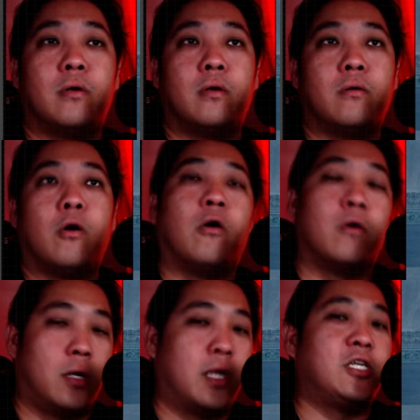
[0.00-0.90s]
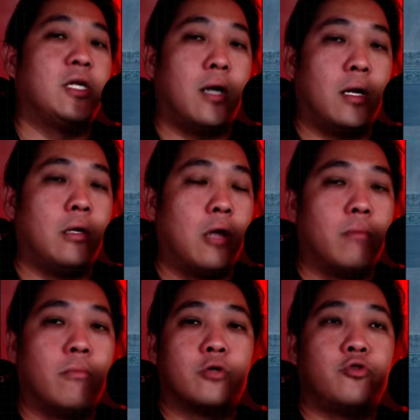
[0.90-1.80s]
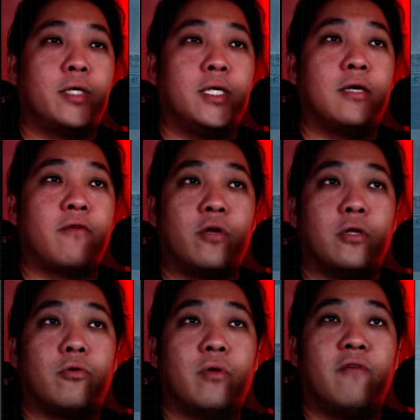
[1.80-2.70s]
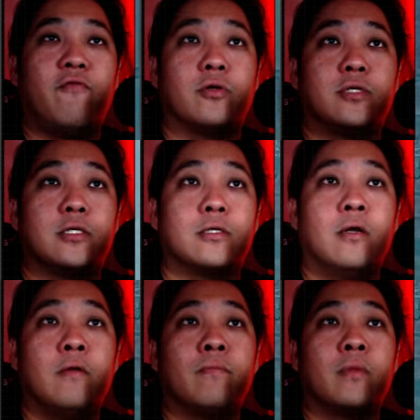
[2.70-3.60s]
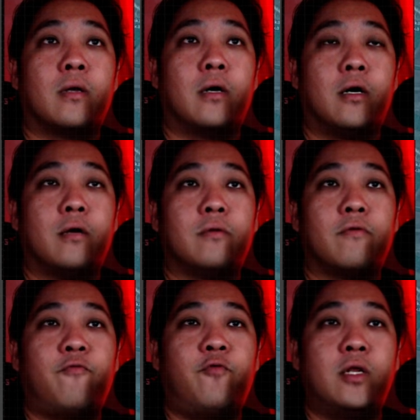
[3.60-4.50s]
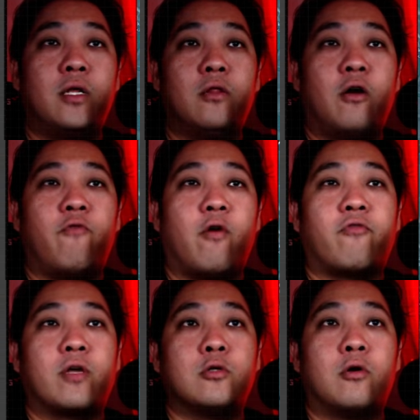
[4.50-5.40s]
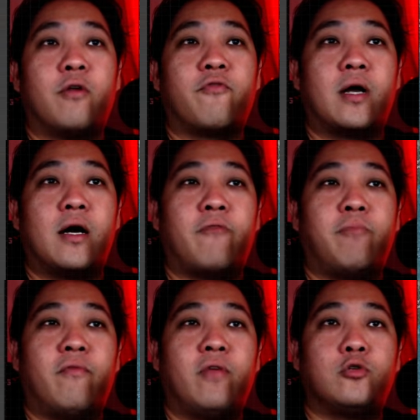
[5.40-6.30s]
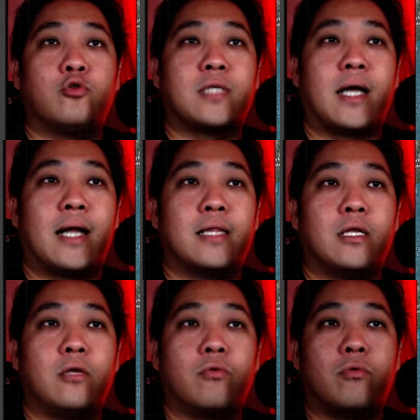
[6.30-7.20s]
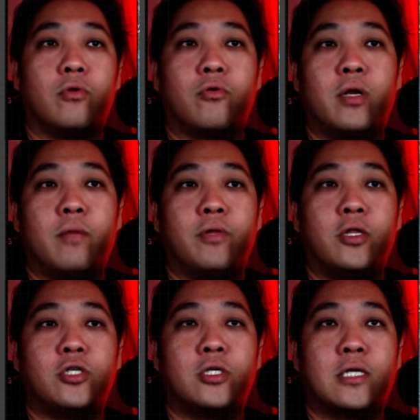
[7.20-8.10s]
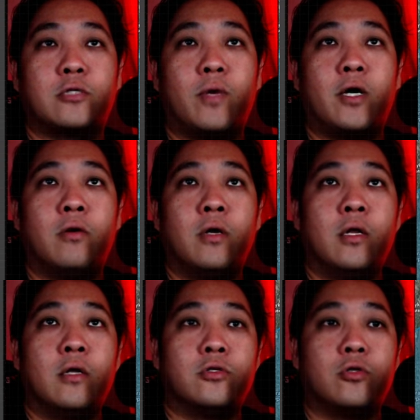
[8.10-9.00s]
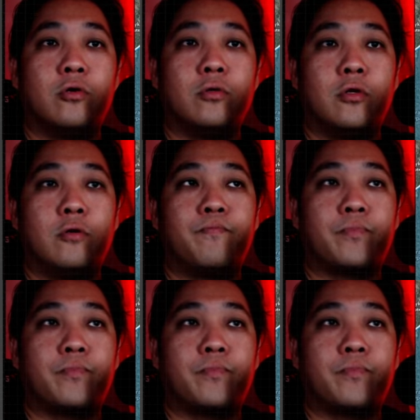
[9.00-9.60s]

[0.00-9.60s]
a lot more trickier for the Ukrainian forces. Further north of Krasnohorivka, FPV drones are hunting Ukrainian positions as well. So, you know,